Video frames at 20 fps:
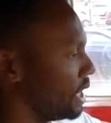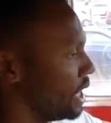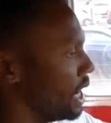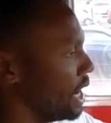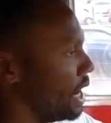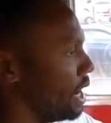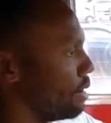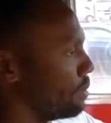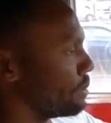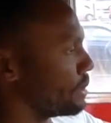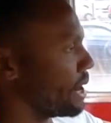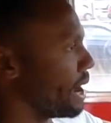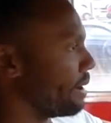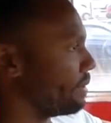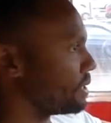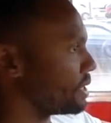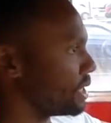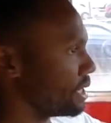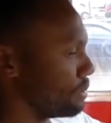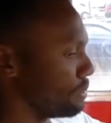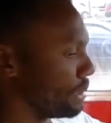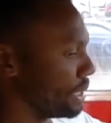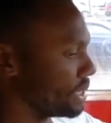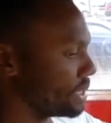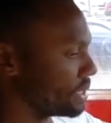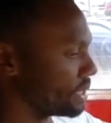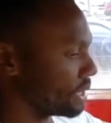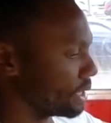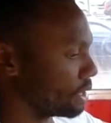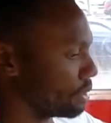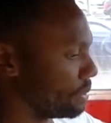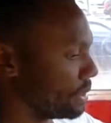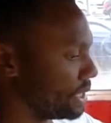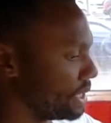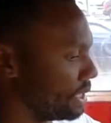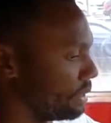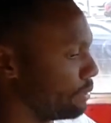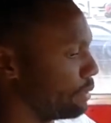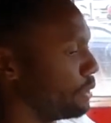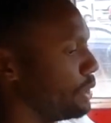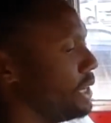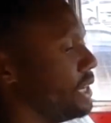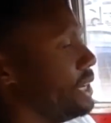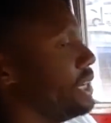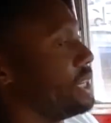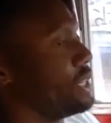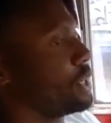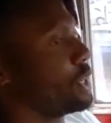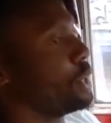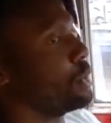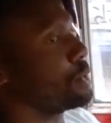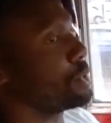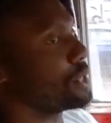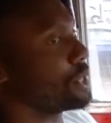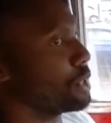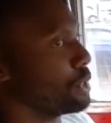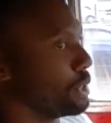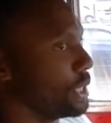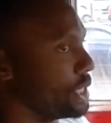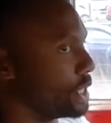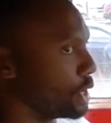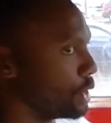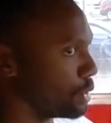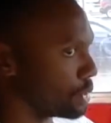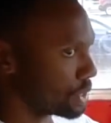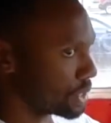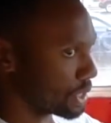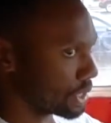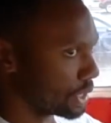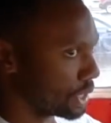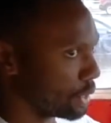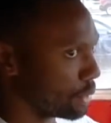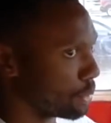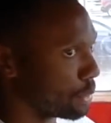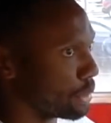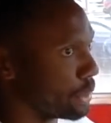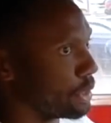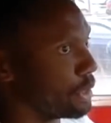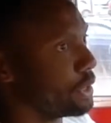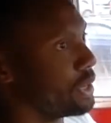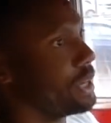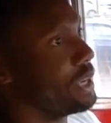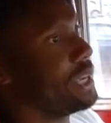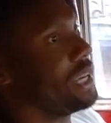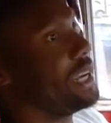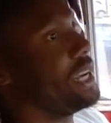But obviously a bus is a little bit different. It goes slower.